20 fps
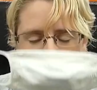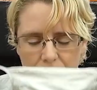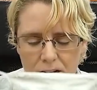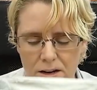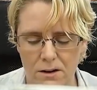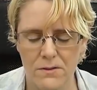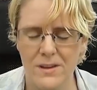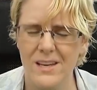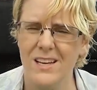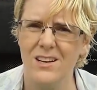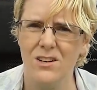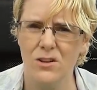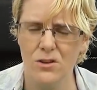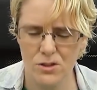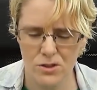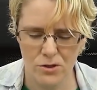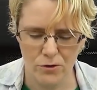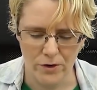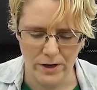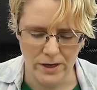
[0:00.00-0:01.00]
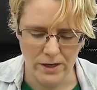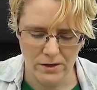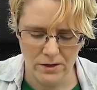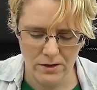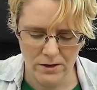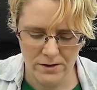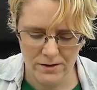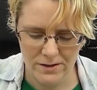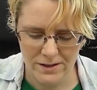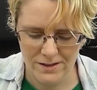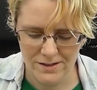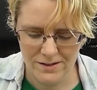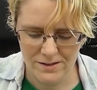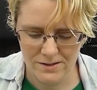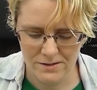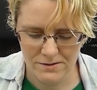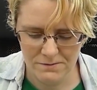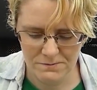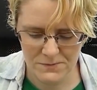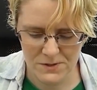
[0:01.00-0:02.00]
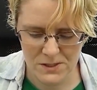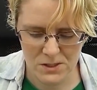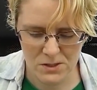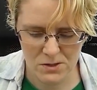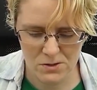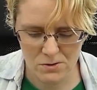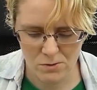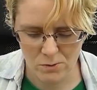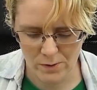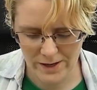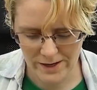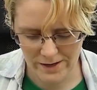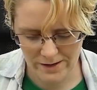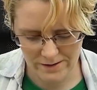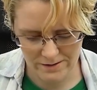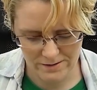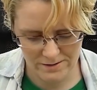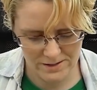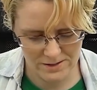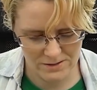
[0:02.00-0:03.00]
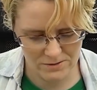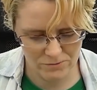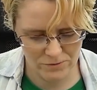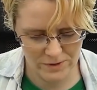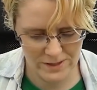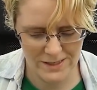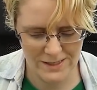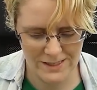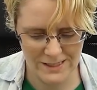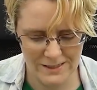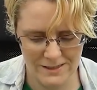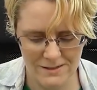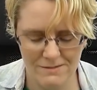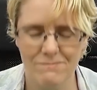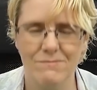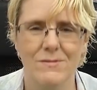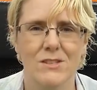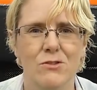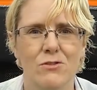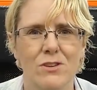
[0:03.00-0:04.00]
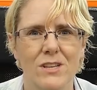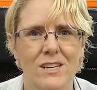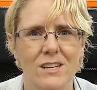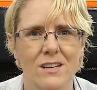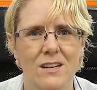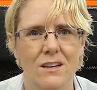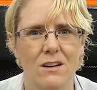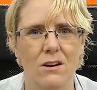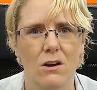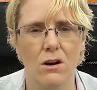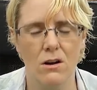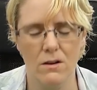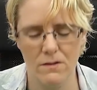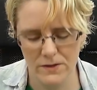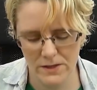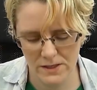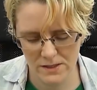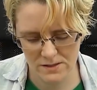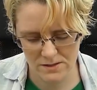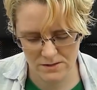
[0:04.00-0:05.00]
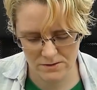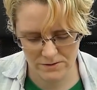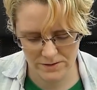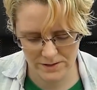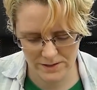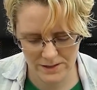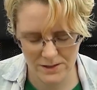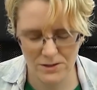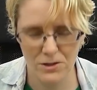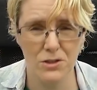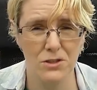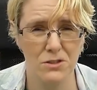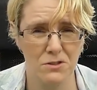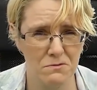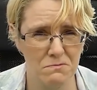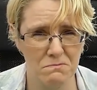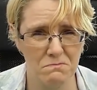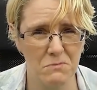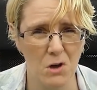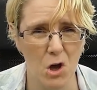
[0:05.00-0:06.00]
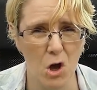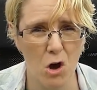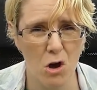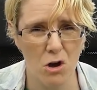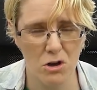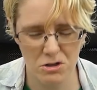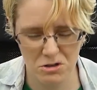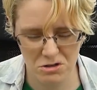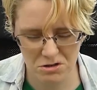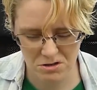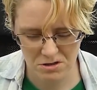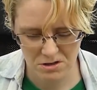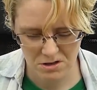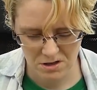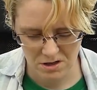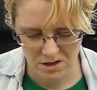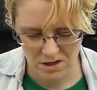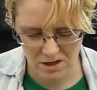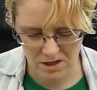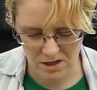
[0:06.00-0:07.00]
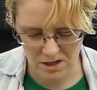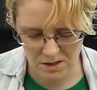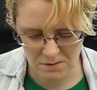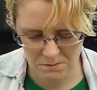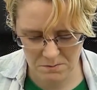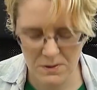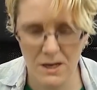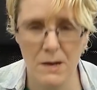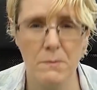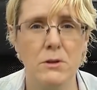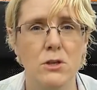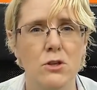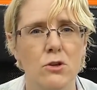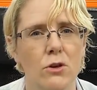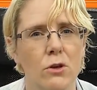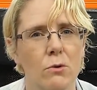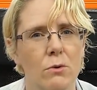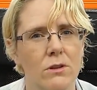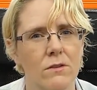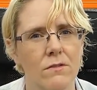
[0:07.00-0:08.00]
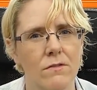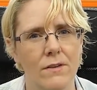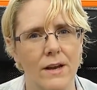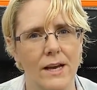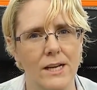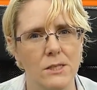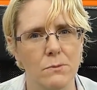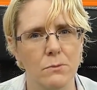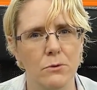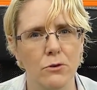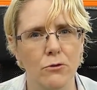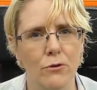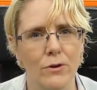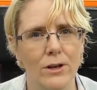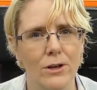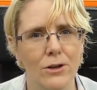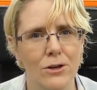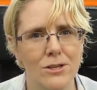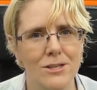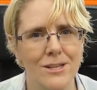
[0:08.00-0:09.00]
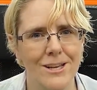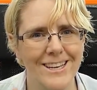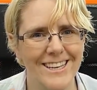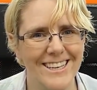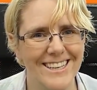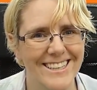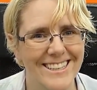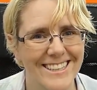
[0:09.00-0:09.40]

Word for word: I don't think it looks great. You know, I think the square is really, it's really kind of obvious. It really looks odd. Let me show you what the flexible grid looks like.